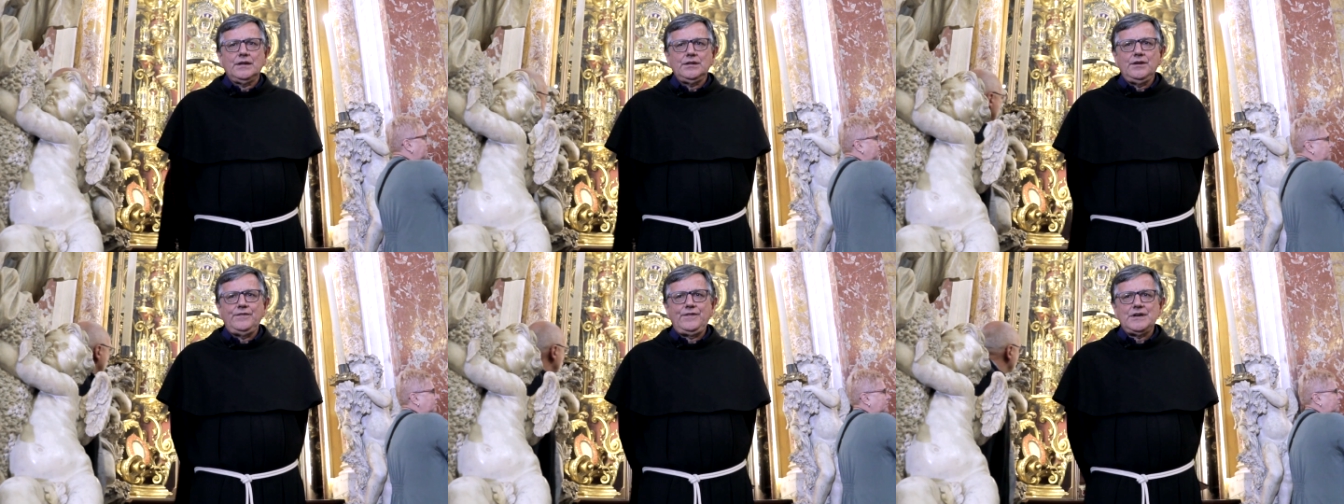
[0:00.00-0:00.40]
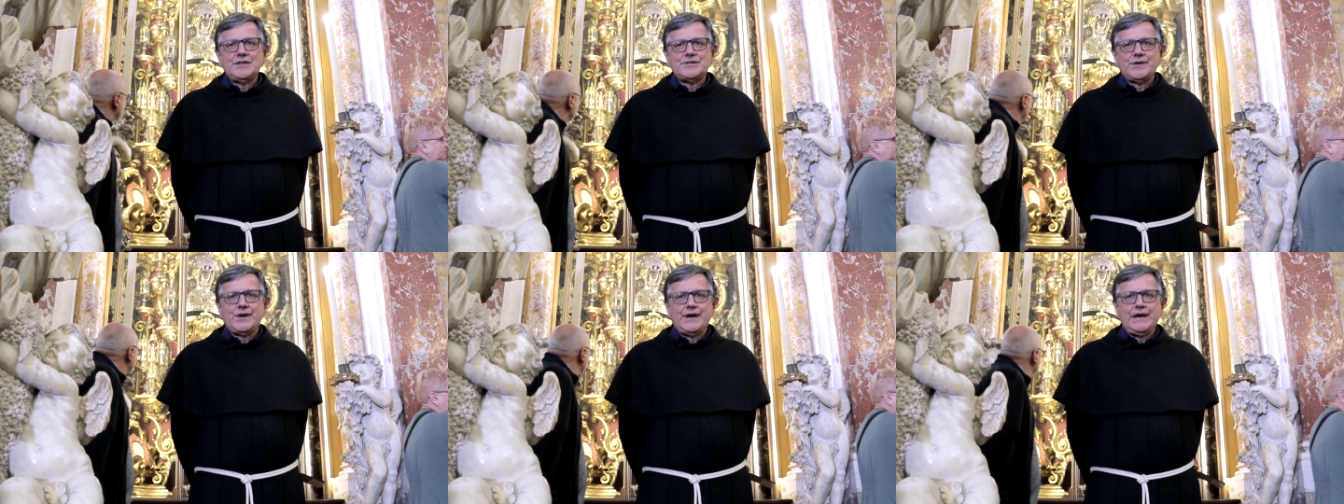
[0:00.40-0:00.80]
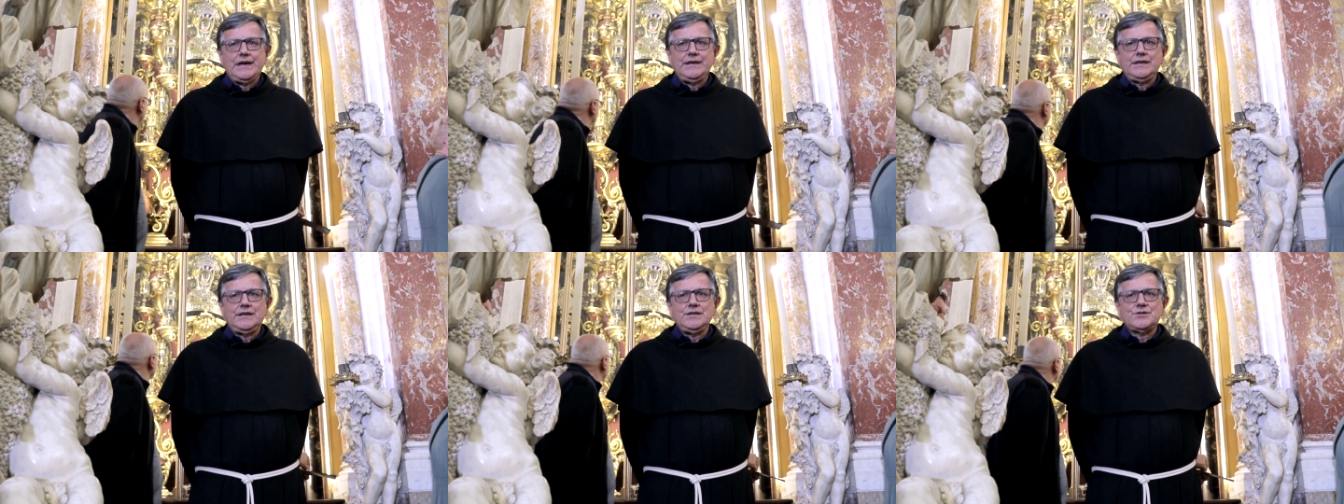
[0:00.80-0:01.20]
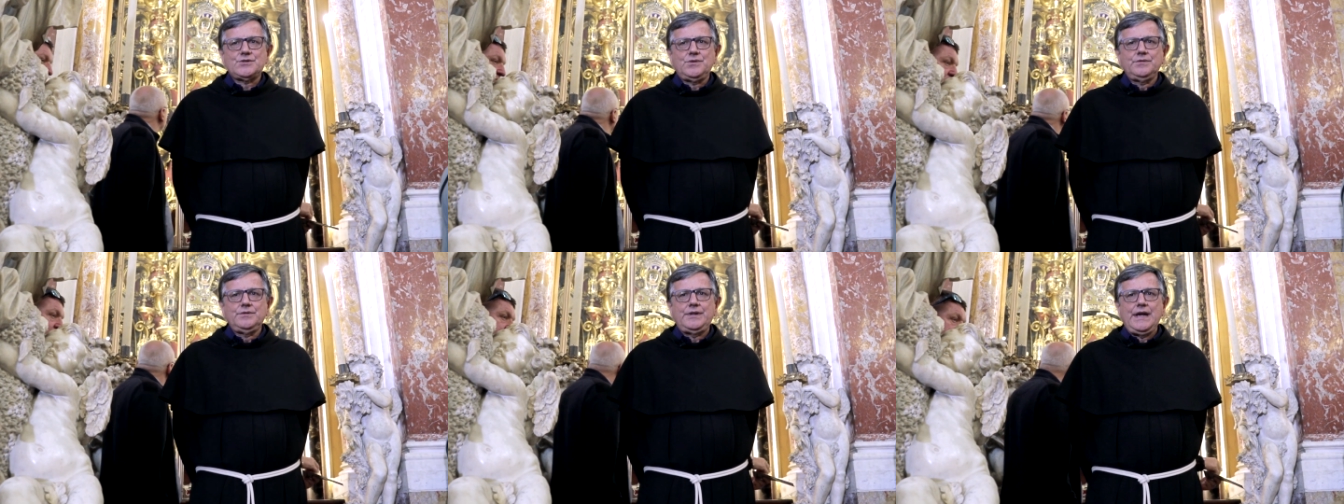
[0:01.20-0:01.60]
The first relic is
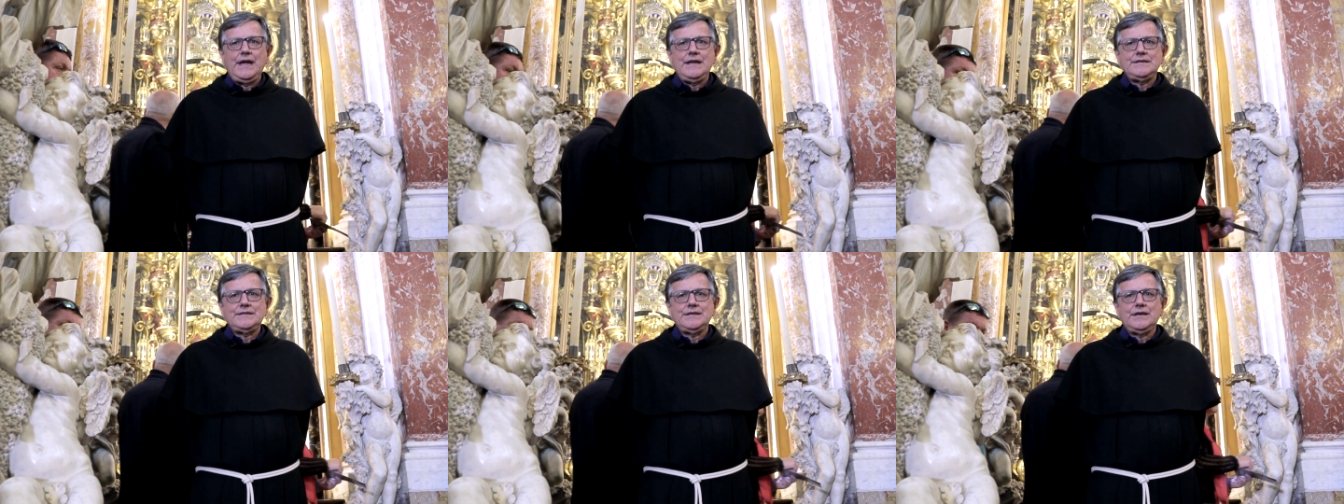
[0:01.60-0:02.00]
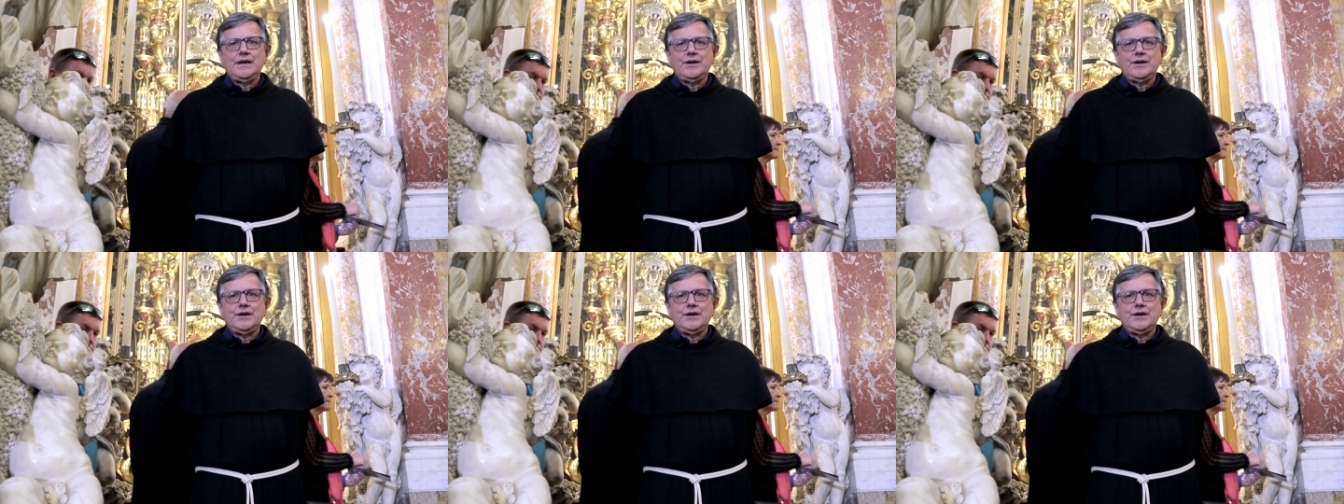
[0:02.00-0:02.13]
contained in